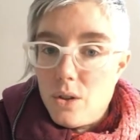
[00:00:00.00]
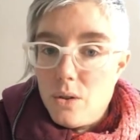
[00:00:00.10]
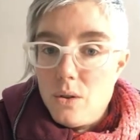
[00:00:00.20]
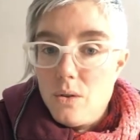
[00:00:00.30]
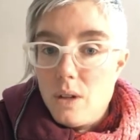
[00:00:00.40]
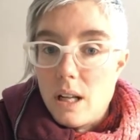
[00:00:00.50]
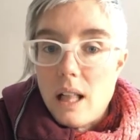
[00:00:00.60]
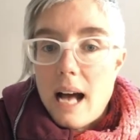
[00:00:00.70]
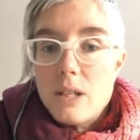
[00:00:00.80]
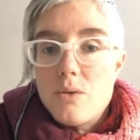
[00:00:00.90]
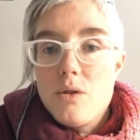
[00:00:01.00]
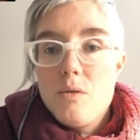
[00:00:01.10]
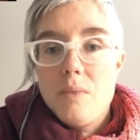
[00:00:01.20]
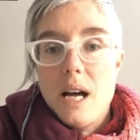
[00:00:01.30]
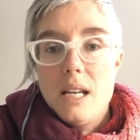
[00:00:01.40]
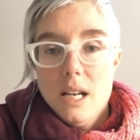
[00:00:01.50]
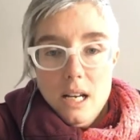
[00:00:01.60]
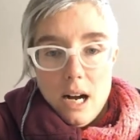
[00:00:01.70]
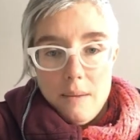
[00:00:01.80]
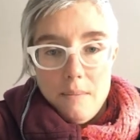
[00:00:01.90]
to the classroom, but
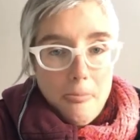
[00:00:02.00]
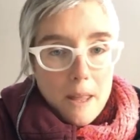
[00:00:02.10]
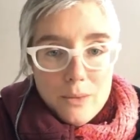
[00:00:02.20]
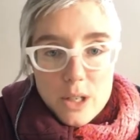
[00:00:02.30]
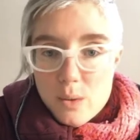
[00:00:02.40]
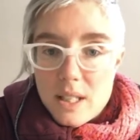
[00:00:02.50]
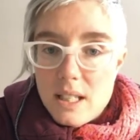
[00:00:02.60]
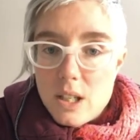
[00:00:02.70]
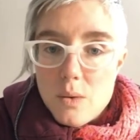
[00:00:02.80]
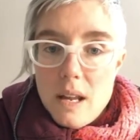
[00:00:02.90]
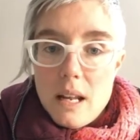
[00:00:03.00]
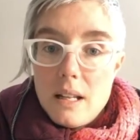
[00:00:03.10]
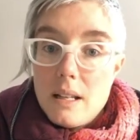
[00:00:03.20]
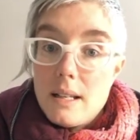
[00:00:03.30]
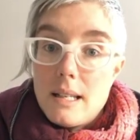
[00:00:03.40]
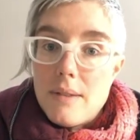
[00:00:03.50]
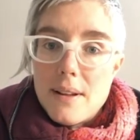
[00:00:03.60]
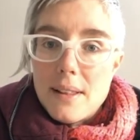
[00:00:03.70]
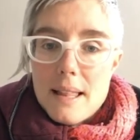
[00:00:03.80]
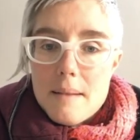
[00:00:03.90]
it just was situated
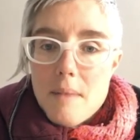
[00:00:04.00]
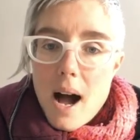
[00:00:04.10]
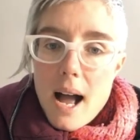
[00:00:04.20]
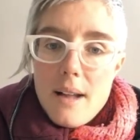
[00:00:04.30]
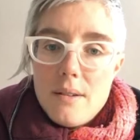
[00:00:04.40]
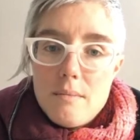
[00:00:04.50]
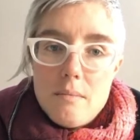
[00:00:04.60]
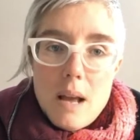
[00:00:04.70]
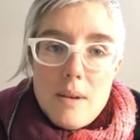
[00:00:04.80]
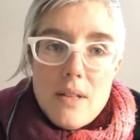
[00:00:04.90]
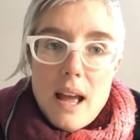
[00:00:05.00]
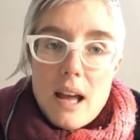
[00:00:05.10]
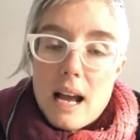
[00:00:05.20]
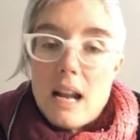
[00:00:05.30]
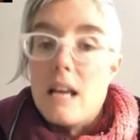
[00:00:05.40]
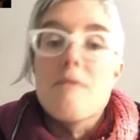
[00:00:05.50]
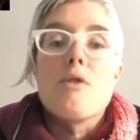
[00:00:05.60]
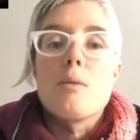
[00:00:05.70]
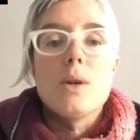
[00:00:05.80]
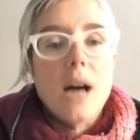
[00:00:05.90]
differently than mine. Maybe they had a kind of
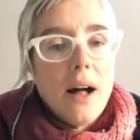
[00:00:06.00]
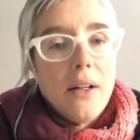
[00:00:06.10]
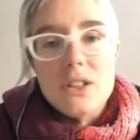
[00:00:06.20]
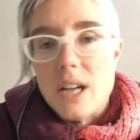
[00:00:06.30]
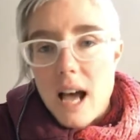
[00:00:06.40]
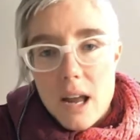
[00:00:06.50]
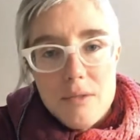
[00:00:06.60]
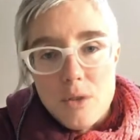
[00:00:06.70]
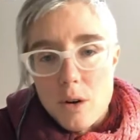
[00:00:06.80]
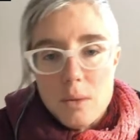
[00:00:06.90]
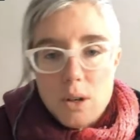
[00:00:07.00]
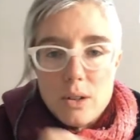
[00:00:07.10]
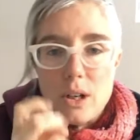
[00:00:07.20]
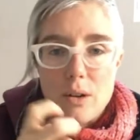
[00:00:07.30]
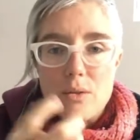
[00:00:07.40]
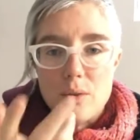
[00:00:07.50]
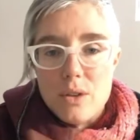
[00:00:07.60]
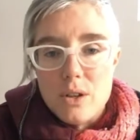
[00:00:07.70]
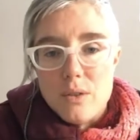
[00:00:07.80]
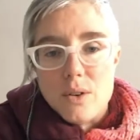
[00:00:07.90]
informal knowledge, and I had a formal, through
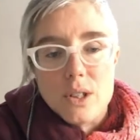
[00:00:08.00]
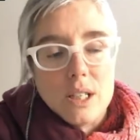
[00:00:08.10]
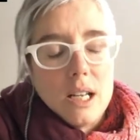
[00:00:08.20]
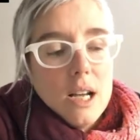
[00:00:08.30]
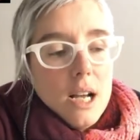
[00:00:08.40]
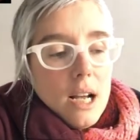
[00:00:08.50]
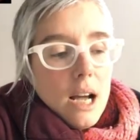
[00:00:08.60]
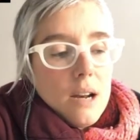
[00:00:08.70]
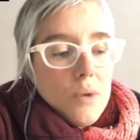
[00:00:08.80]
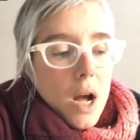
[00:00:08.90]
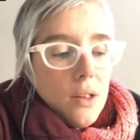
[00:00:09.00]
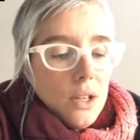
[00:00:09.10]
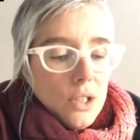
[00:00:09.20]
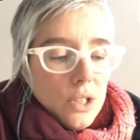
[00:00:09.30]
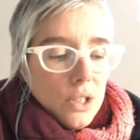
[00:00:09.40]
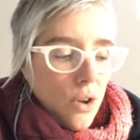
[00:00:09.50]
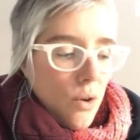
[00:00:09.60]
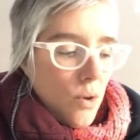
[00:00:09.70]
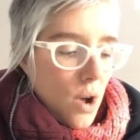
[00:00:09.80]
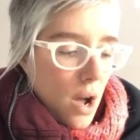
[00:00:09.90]
the university kind of knowledge, and
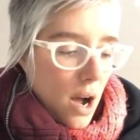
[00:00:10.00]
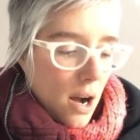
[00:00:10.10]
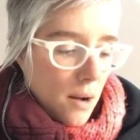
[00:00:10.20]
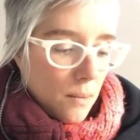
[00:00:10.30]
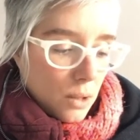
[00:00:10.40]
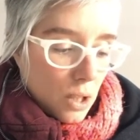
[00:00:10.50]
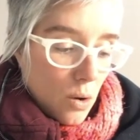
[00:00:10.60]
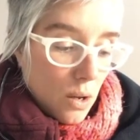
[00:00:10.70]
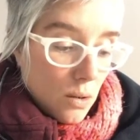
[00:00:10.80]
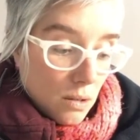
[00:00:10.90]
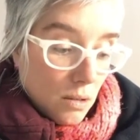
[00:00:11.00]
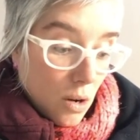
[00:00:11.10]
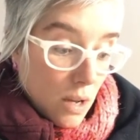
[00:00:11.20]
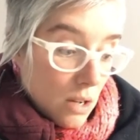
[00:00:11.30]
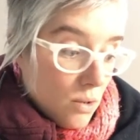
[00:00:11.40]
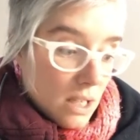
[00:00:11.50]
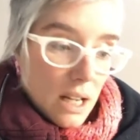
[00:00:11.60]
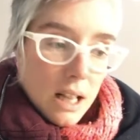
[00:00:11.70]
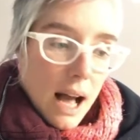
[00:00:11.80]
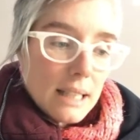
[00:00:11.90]
so it was interesting
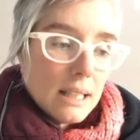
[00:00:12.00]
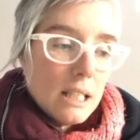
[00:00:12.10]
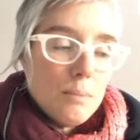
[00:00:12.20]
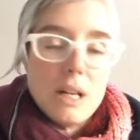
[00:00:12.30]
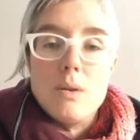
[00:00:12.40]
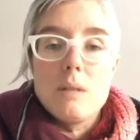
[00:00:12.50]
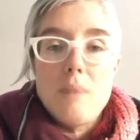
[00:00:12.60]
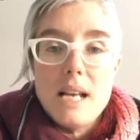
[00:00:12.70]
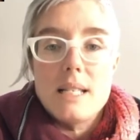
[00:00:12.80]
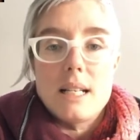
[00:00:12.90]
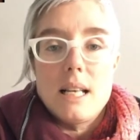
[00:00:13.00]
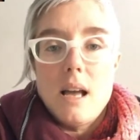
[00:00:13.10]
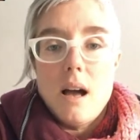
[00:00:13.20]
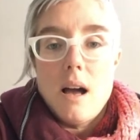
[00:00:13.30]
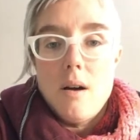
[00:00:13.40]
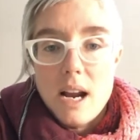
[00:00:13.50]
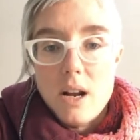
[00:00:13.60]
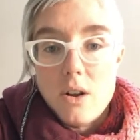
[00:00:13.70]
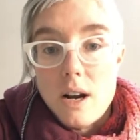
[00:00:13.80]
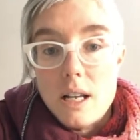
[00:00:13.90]
classes, but it was basically a
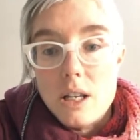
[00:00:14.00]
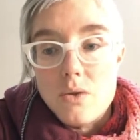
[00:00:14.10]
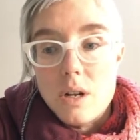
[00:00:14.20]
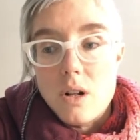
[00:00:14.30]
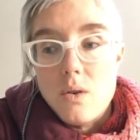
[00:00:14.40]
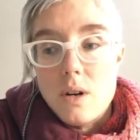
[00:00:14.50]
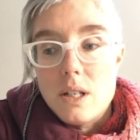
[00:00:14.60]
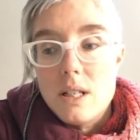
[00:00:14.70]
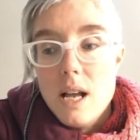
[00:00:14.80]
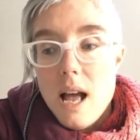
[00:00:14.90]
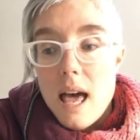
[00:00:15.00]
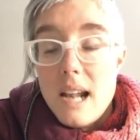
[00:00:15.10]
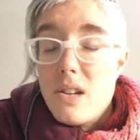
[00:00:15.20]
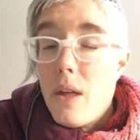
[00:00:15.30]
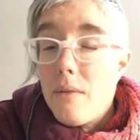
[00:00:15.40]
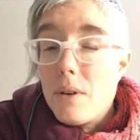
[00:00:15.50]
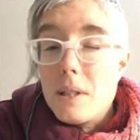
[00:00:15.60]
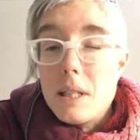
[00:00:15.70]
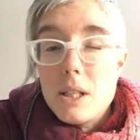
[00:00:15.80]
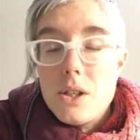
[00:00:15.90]
regular art history course. And I did that for
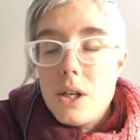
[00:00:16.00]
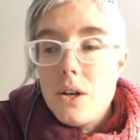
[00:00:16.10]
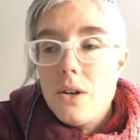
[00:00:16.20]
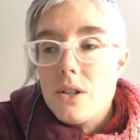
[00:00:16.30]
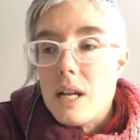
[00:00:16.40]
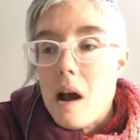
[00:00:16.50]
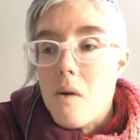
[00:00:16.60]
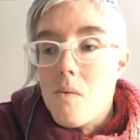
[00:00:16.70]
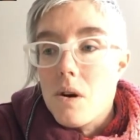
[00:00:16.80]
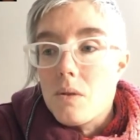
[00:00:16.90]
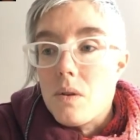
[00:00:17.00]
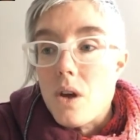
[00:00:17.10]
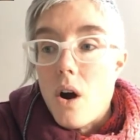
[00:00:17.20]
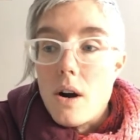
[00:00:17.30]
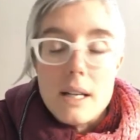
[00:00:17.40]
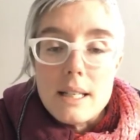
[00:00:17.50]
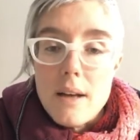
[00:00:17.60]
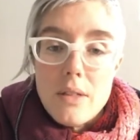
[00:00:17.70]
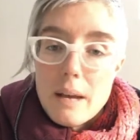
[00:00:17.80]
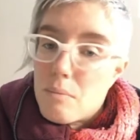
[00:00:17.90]
6 years, and I worked with artists
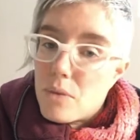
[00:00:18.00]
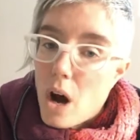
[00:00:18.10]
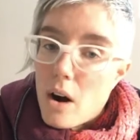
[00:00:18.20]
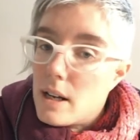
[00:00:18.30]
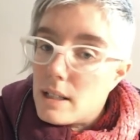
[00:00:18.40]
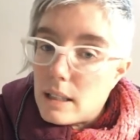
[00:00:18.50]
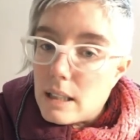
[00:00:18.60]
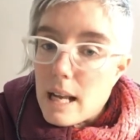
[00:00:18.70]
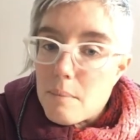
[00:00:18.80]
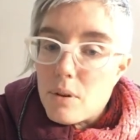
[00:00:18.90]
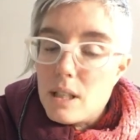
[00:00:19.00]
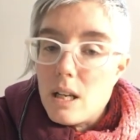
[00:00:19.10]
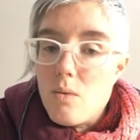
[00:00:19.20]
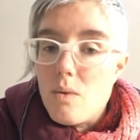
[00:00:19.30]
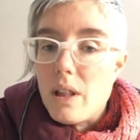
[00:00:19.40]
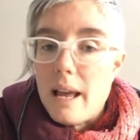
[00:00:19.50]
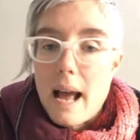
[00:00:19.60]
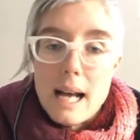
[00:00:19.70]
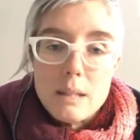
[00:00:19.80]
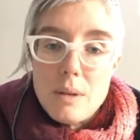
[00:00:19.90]
that, like, the artists in that prison would, like,
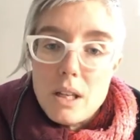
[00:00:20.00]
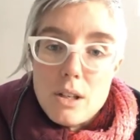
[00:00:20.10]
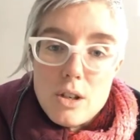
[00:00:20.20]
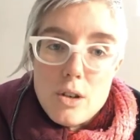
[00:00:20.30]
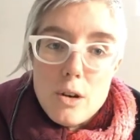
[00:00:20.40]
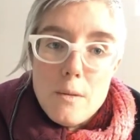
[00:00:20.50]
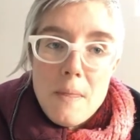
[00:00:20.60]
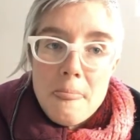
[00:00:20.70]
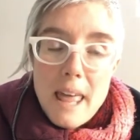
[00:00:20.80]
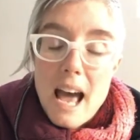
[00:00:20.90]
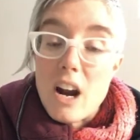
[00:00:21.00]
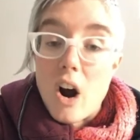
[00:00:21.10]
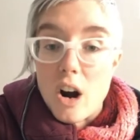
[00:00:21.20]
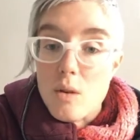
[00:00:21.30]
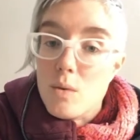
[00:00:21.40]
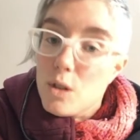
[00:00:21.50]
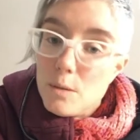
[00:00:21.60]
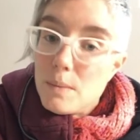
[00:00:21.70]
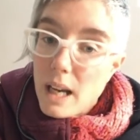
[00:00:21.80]
ask me to do, they had an art room